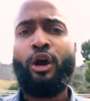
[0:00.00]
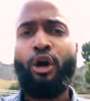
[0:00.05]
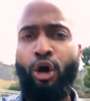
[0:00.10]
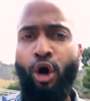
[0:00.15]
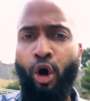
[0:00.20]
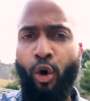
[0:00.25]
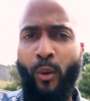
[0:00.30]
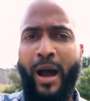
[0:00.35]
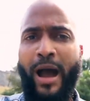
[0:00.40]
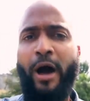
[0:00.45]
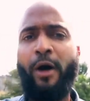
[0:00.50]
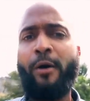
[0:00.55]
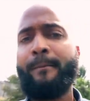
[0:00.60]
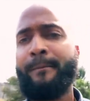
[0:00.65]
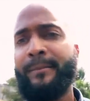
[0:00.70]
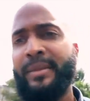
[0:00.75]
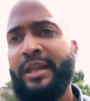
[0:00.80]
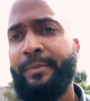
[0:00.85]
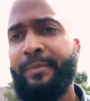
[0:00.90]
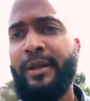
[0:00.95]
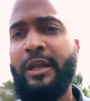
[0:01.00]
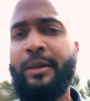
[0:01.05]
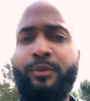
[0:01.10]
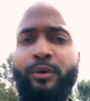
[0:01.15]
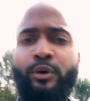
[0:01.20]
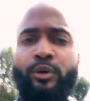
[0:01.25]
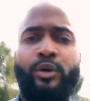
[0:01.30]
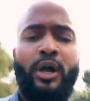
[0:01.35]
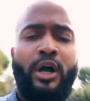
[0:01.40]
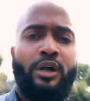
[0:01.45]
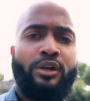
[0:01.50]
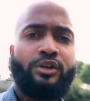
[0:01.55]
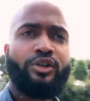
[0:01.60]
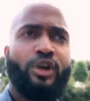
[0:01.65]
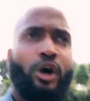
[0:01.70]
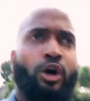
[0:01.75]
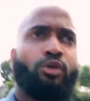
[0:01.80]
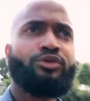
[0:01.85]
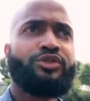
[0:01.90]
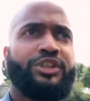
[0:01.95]
go out, meet people.
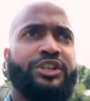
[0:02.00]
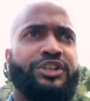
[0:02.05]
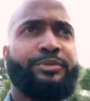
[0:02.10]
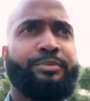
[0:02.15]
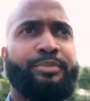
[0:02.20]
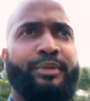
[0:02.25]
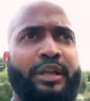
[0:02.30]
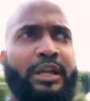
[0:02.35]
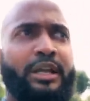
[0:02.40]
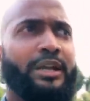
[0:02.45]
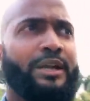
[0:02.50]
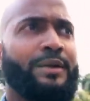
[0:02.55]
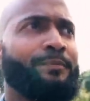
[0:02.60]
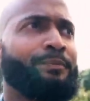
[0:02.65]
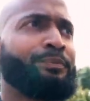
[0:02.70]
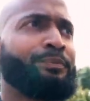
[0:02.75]
Don't just be